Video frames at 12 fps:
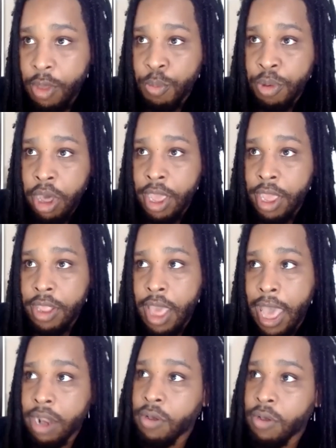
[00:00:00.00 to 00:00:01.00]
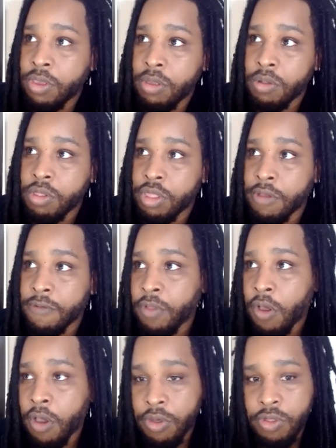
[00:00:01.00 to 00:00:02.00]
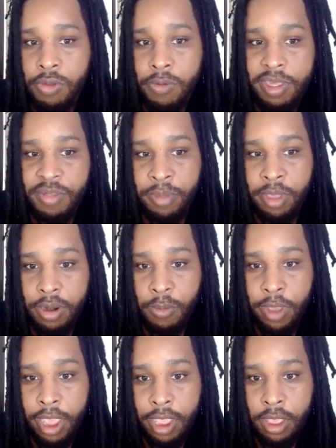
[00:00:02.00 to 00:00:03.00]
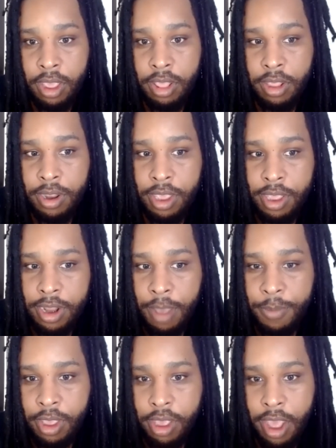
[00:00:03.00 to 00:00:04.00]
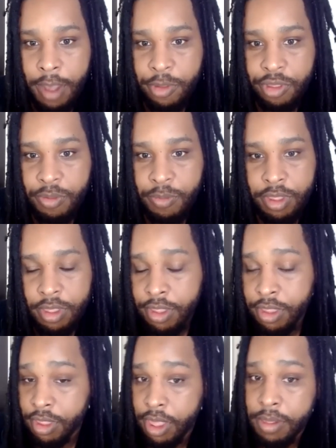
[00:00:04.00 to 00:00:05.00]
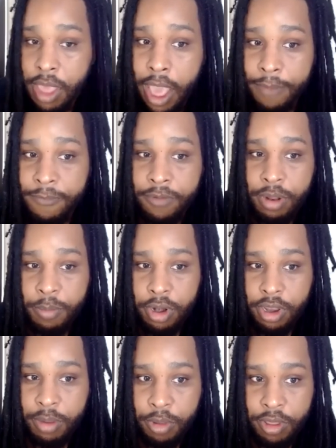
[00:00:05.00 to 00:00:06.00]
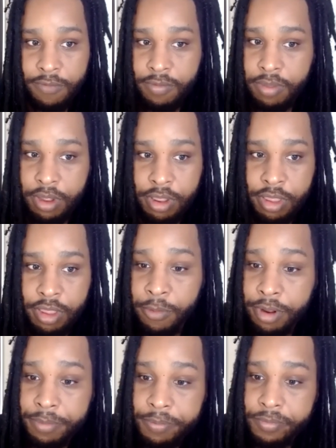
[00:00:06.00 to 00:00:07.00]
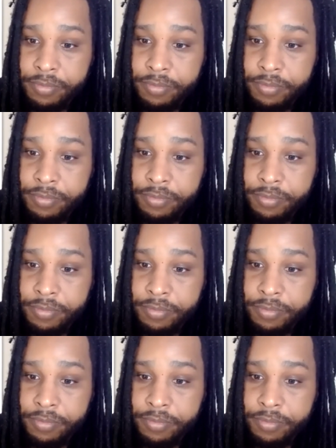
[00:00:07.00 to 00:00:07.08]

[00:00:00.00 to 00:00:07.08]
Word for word: but I don't use their flaws to explain away their economic accomplishments because I fundamentally believe they're separate.